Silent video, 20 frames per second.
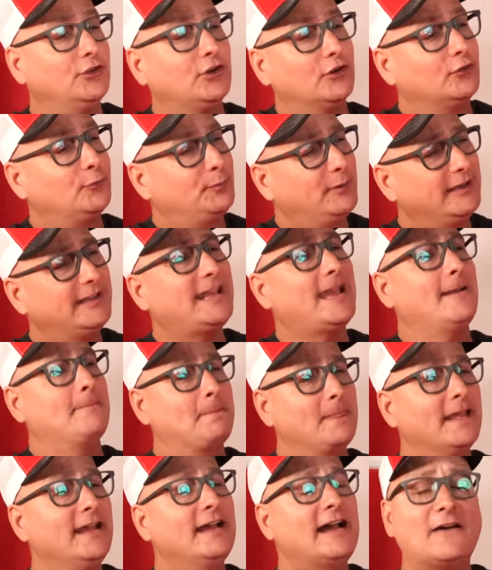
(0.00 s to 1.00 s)
yours. But again,
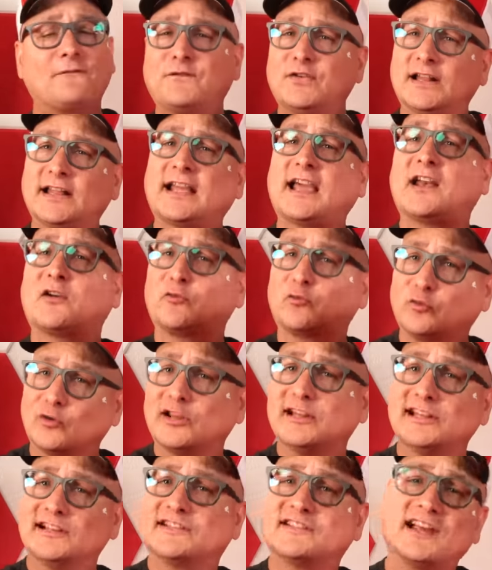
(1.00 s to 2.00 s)
I feel like I got a
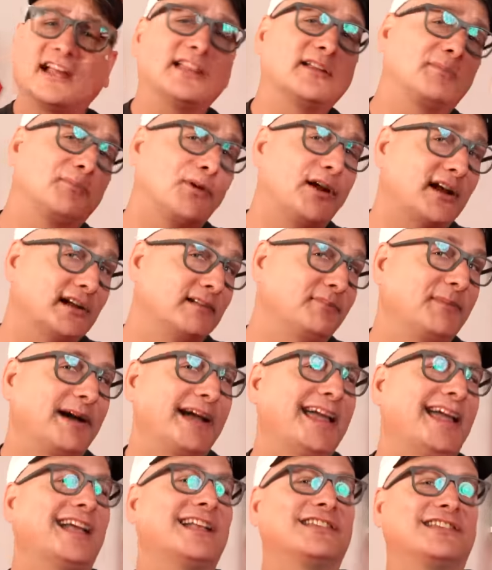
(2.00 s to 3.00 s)
really solid product in my
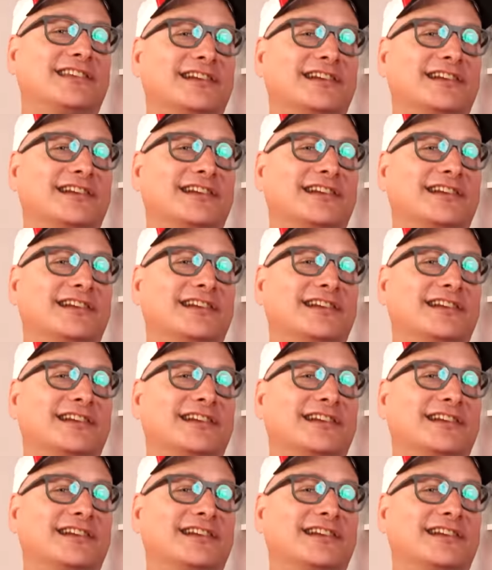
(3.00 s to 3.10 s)
hands